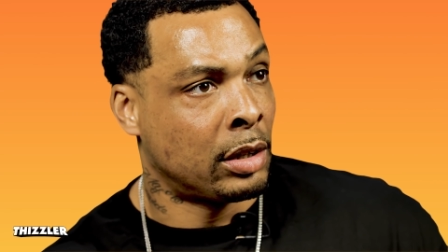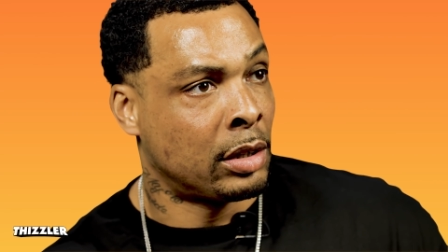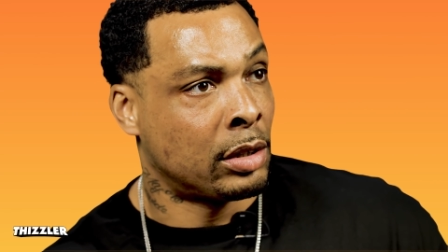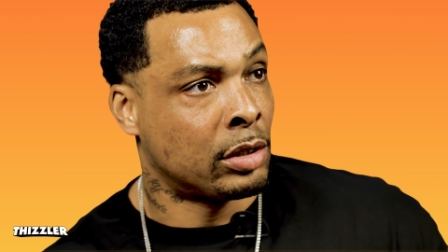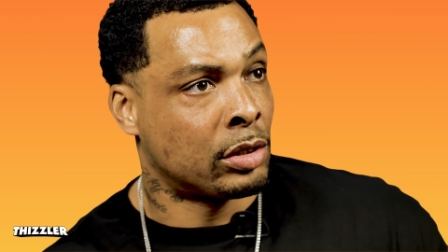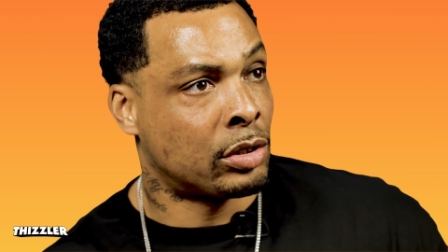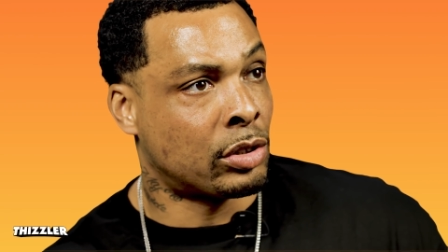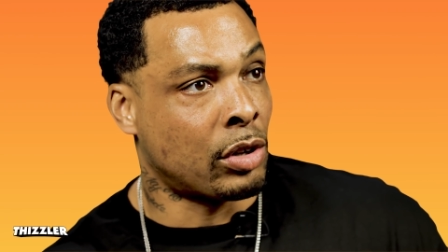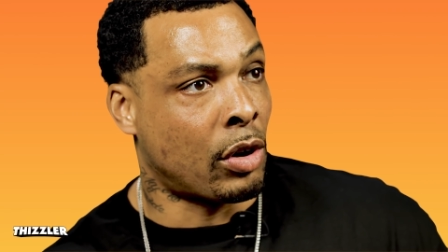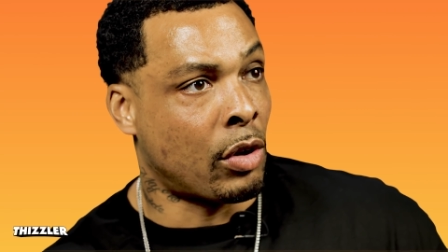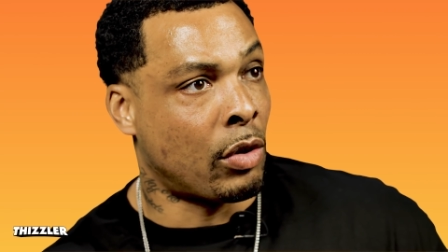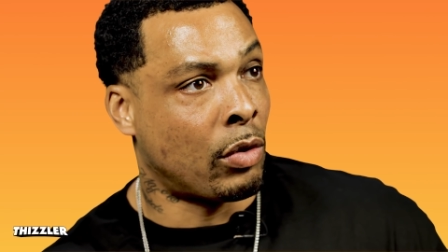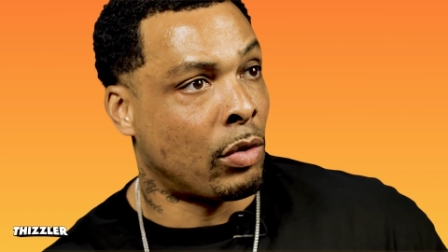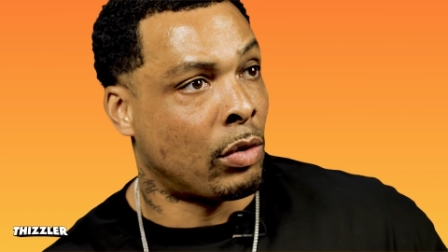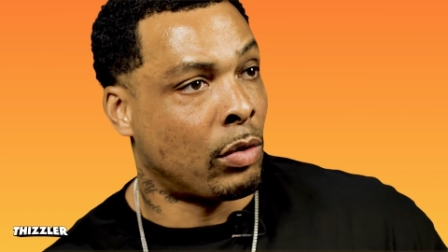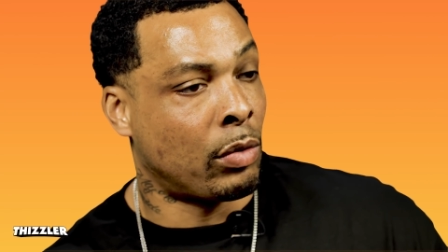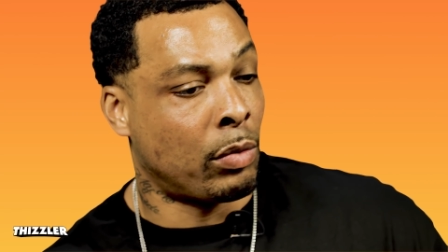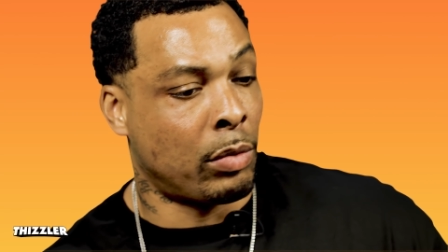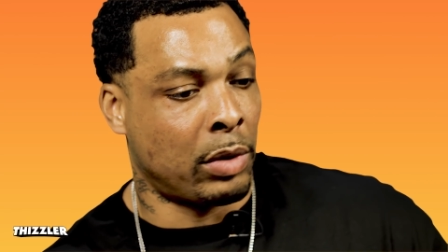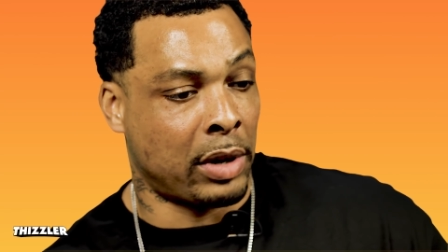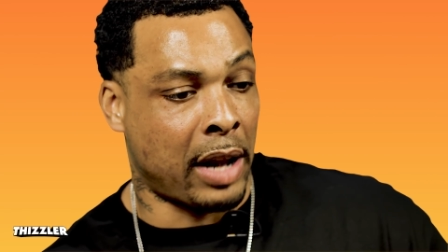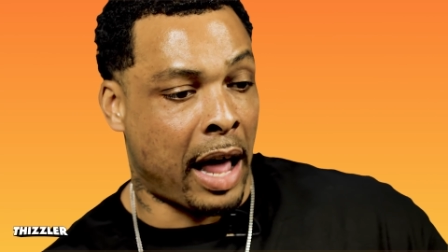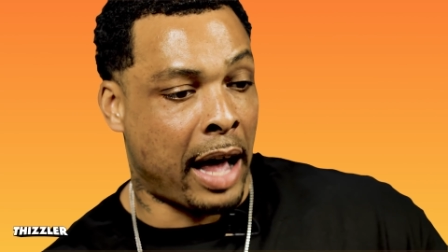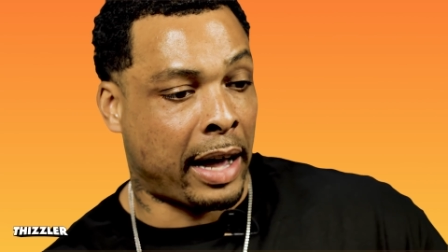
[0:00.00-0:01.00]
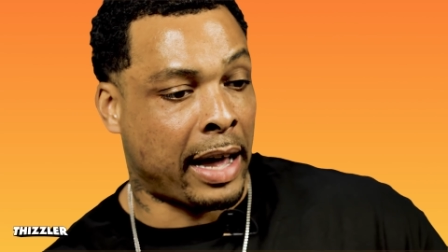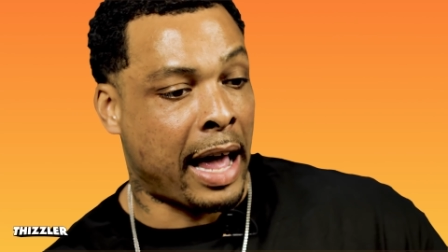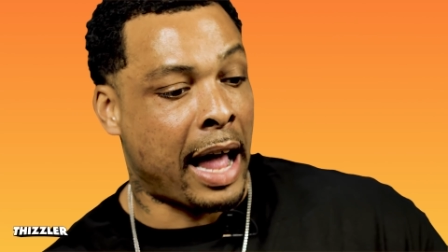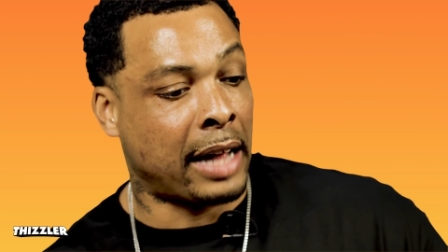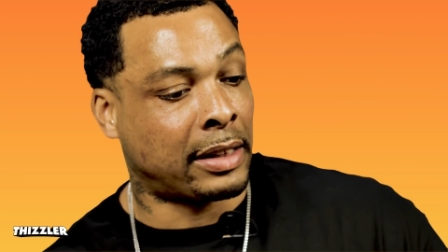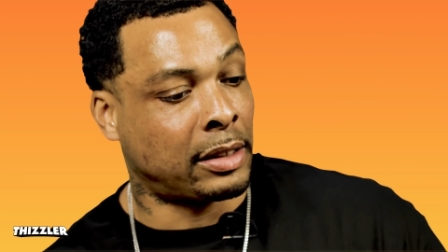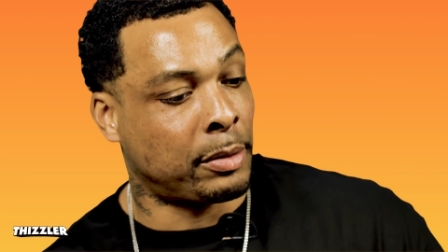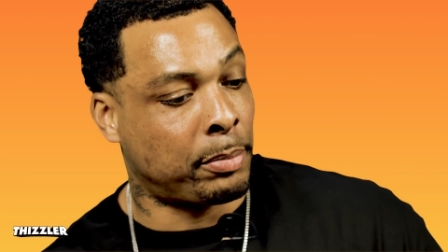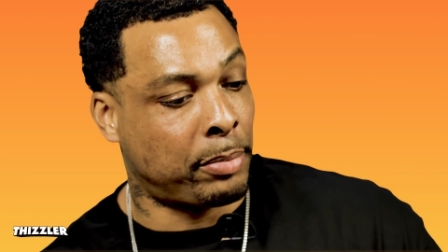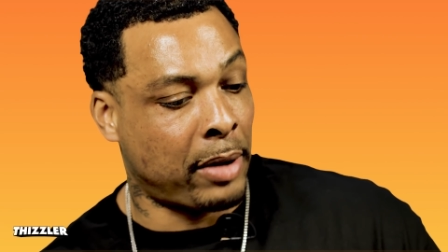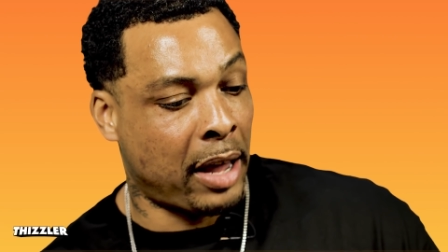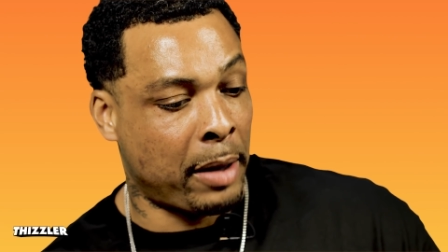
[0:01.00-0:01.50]
So when I got
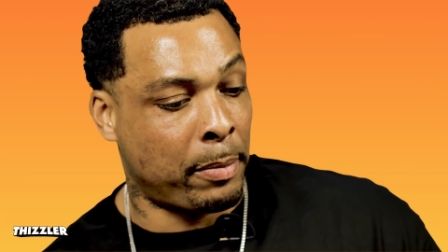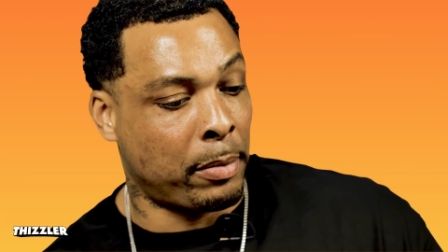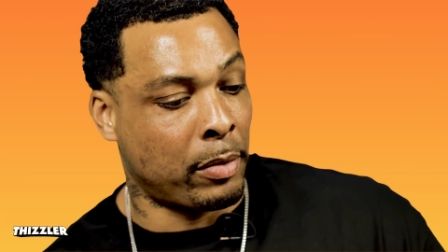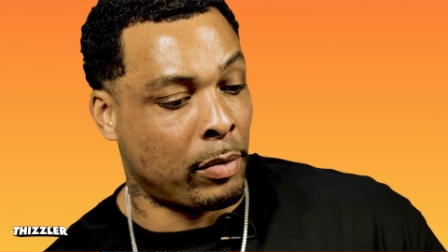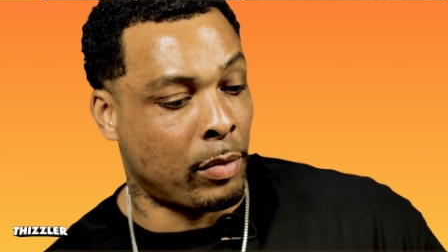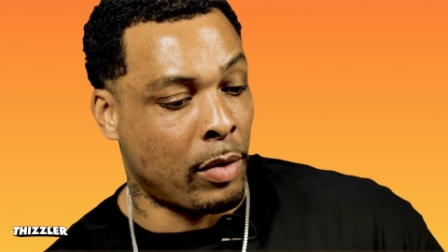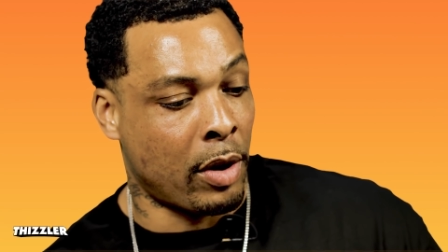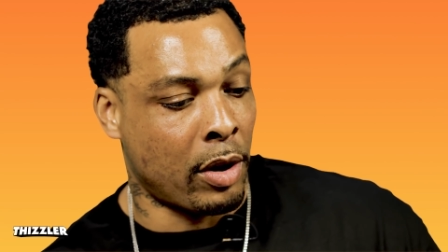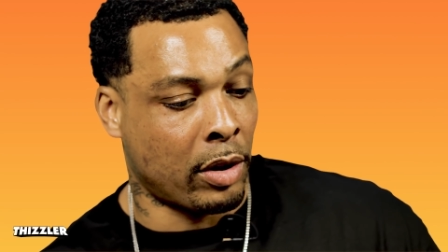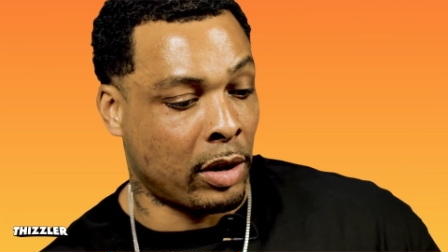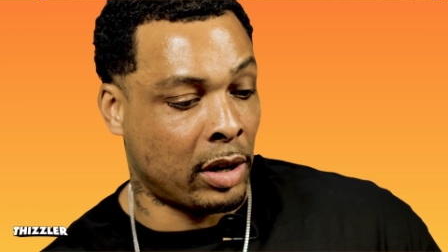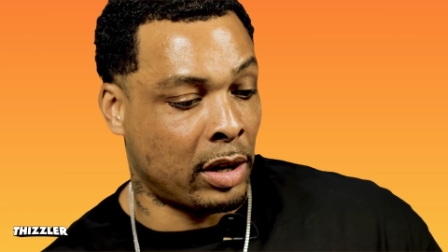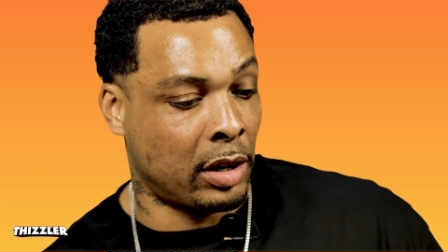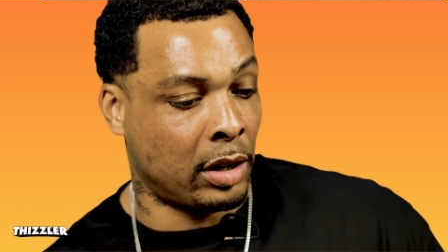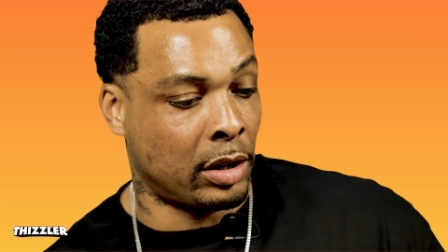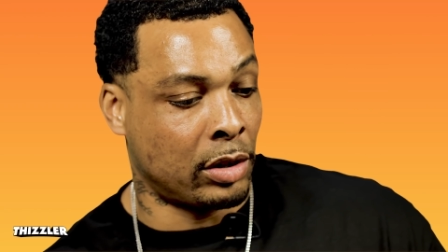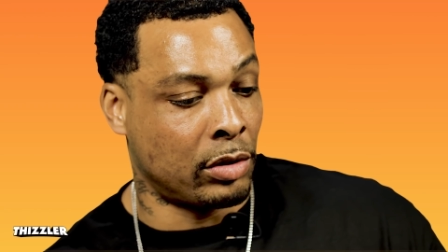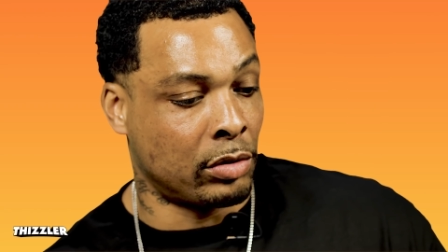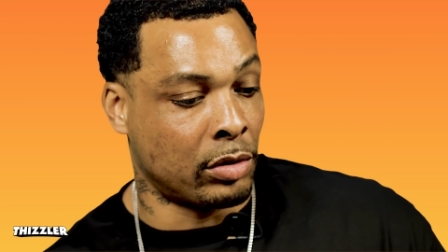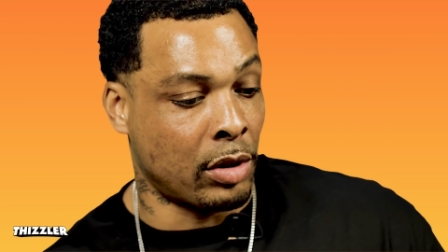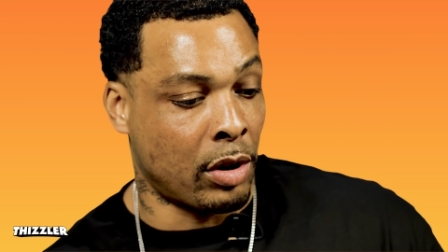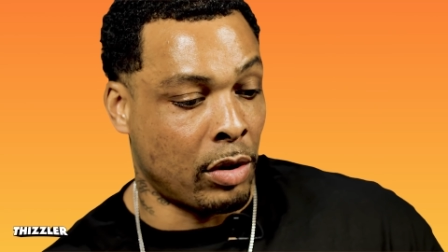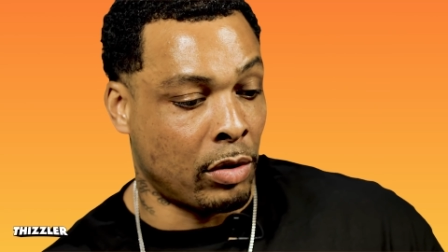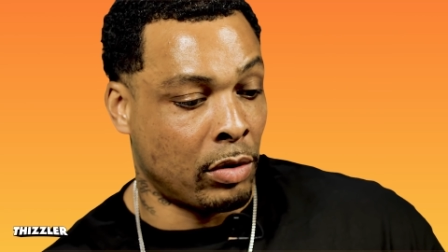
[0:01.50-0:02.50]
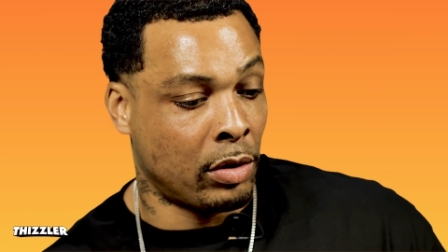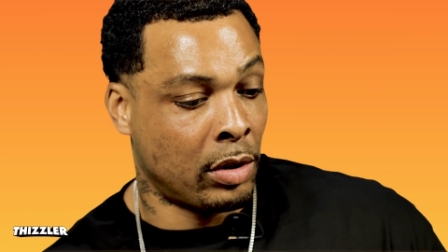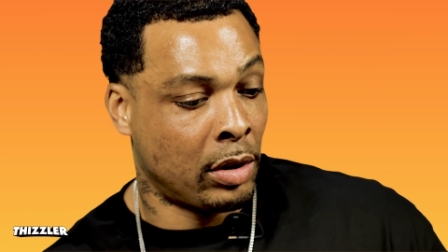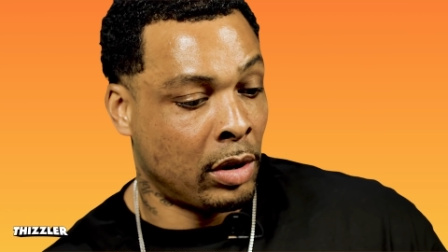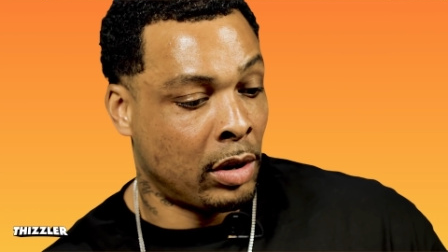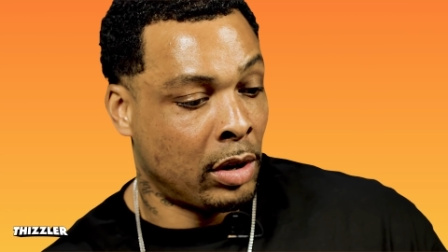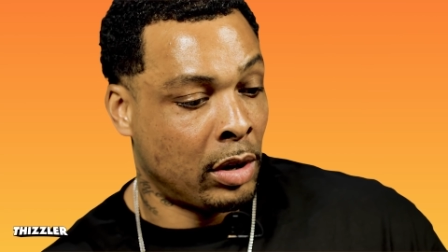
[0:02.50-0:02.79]
the paperwork, you know,